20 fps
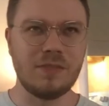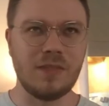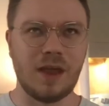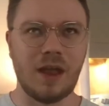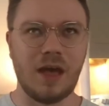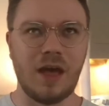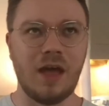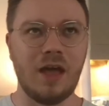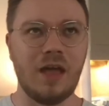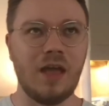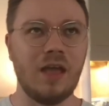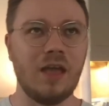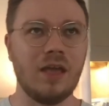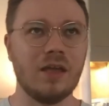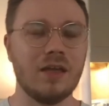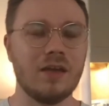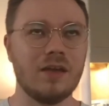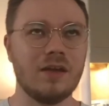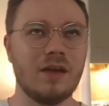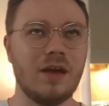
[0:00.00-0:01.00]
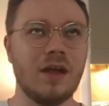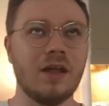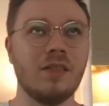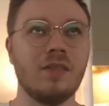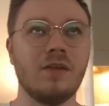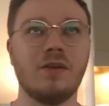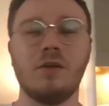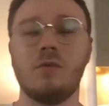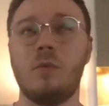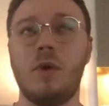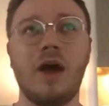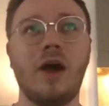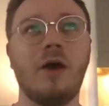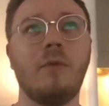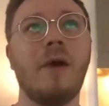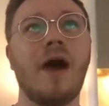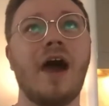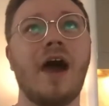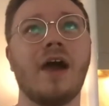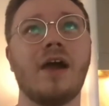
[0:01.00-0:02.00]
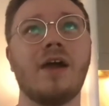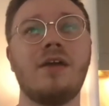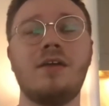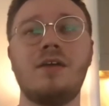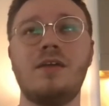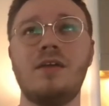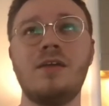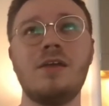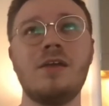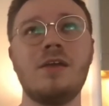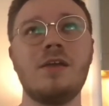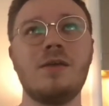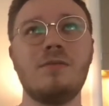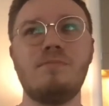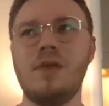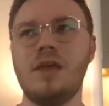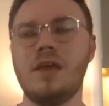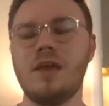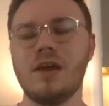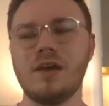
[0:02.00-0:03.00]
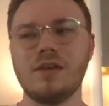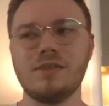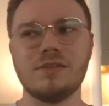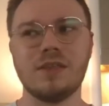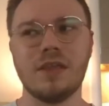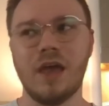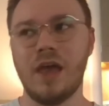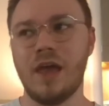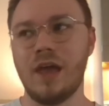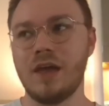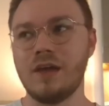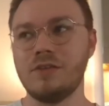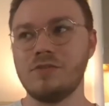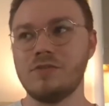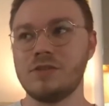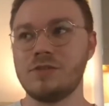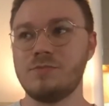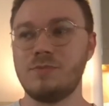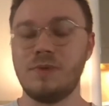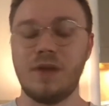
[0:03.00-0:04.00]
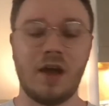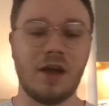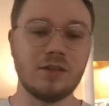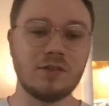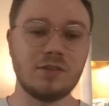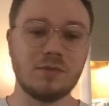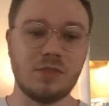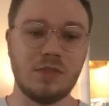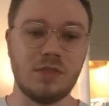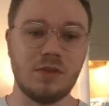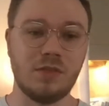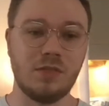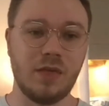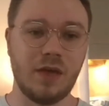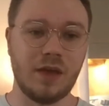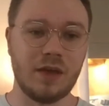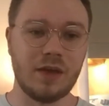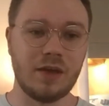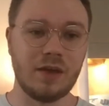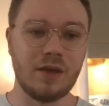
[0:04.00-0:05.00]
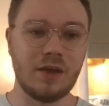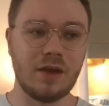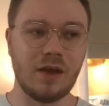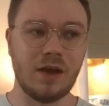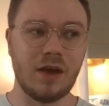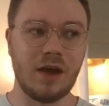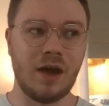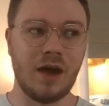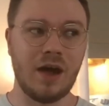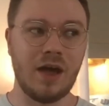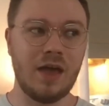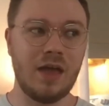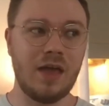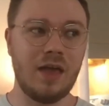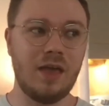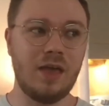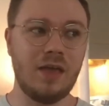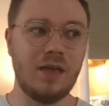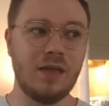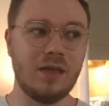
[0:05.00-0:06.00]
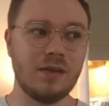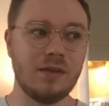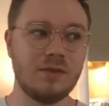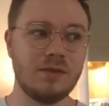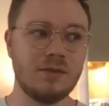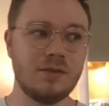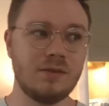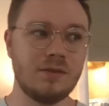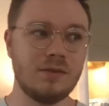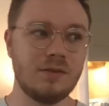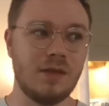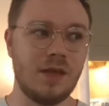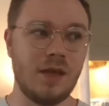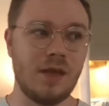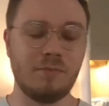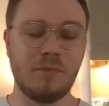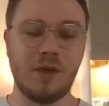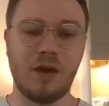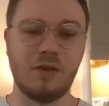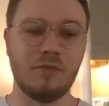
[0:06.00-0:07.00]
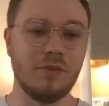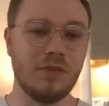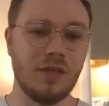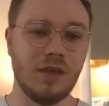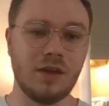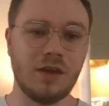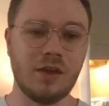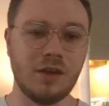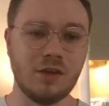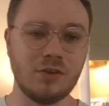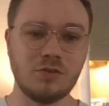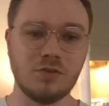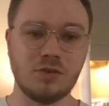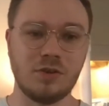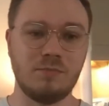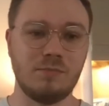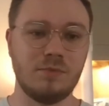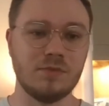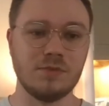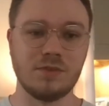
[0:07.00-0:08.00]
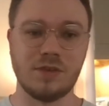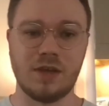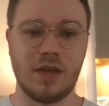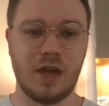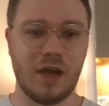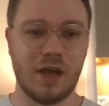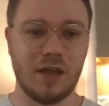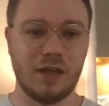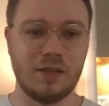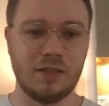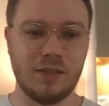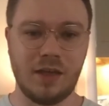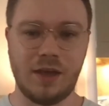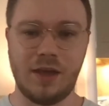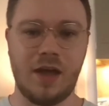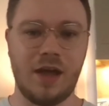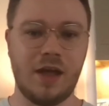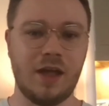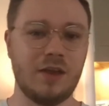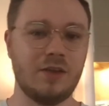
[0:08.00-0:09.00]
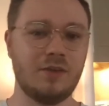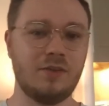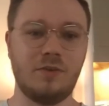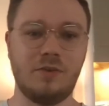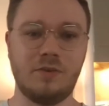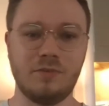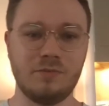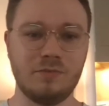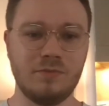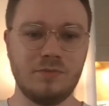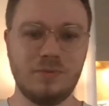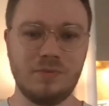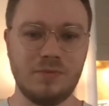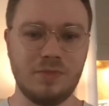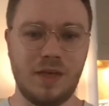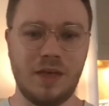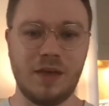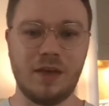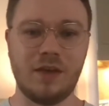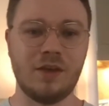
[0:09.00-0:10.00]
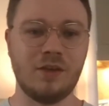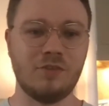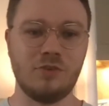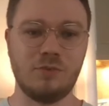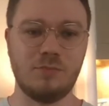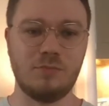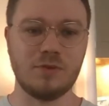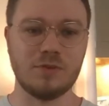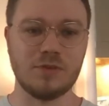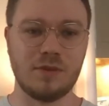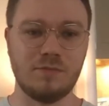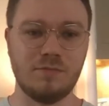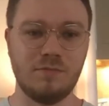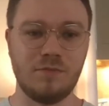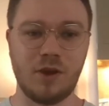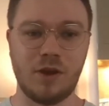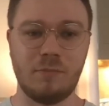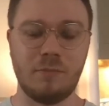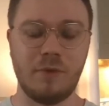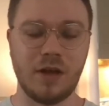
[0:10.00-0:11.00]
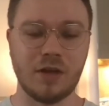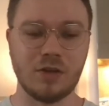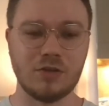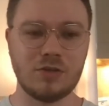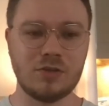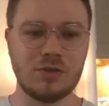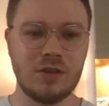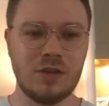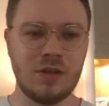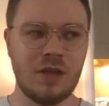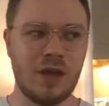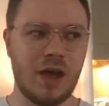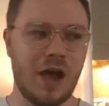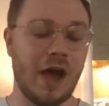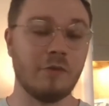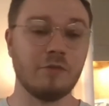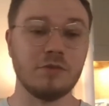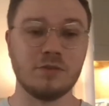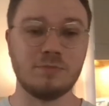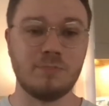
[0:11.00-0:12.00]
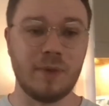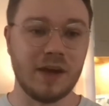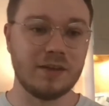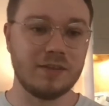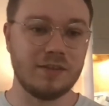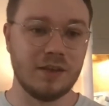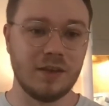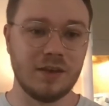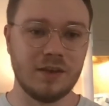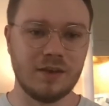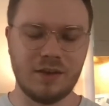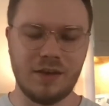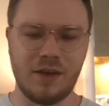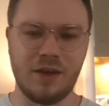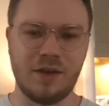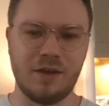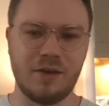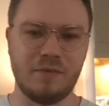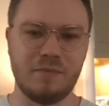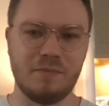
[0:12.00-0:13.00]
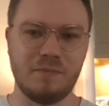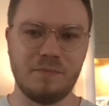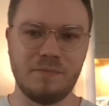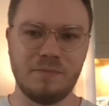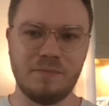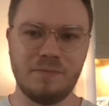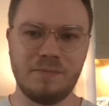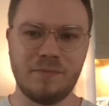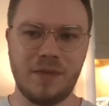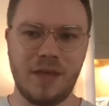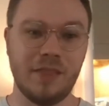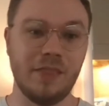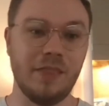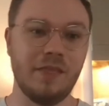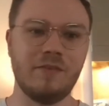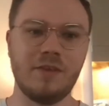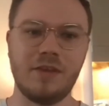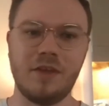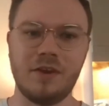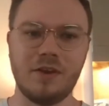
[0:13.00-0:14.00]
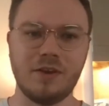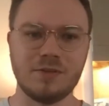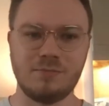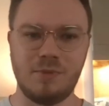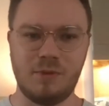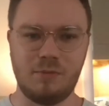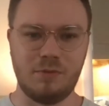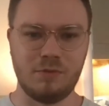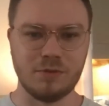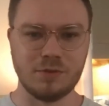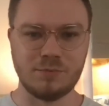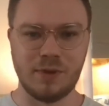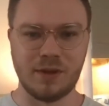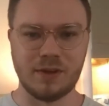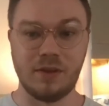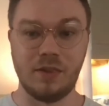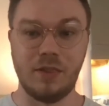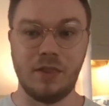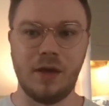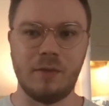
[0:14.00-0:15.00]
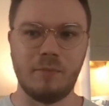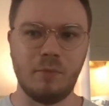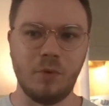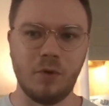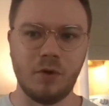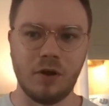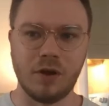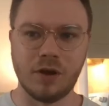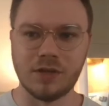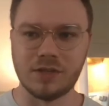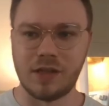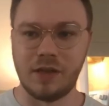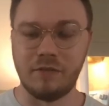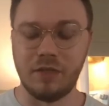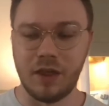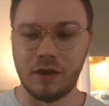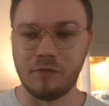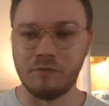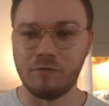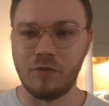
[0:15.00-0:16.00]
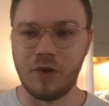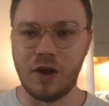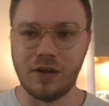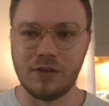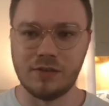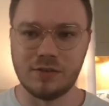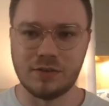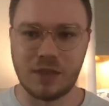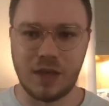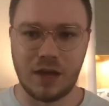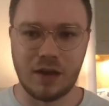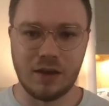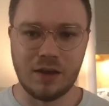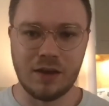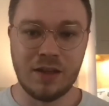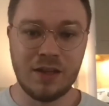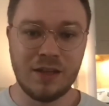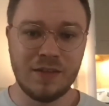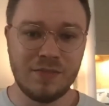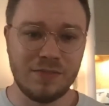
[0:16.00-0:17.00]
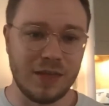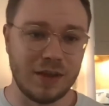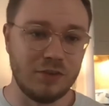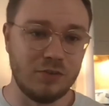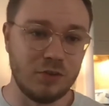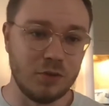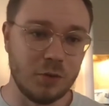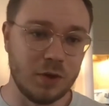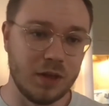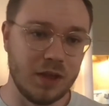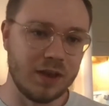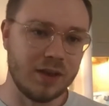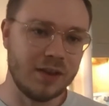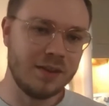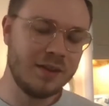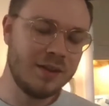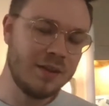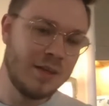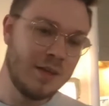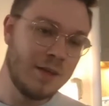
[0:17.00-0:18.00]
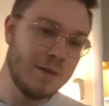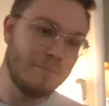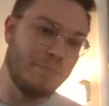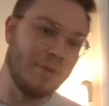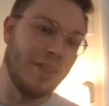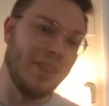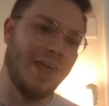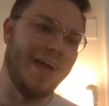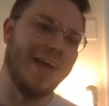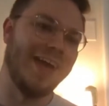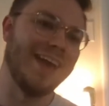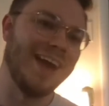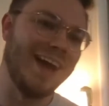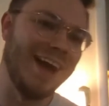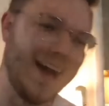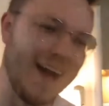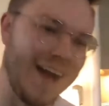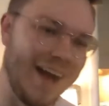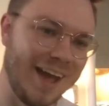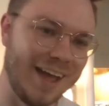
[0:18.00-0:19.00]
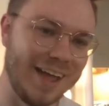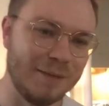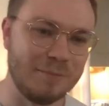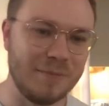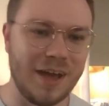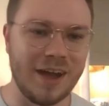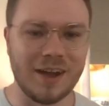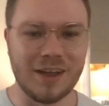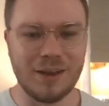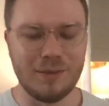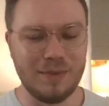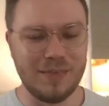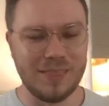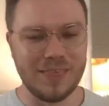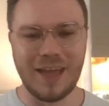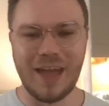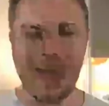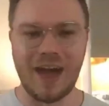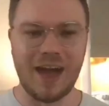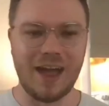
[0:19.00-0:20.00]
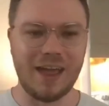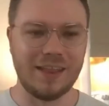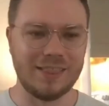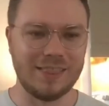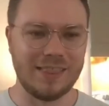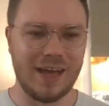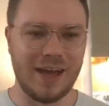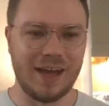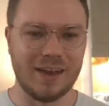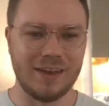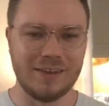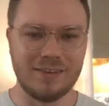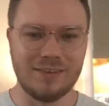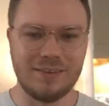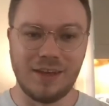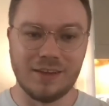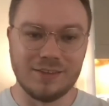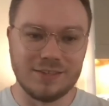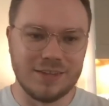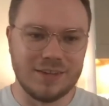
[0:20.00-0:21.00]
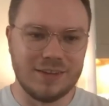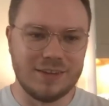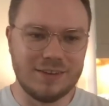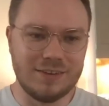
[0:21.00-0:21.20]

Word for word: I I learned a while back because like just to be honest with you, like I am not really a country music guy. Like I don't like country music very much. I respect it. Um, and living here has made me respect it a lot more because I have a lot of friends yeah. that do it. But like, I am not going to be the guy that does it.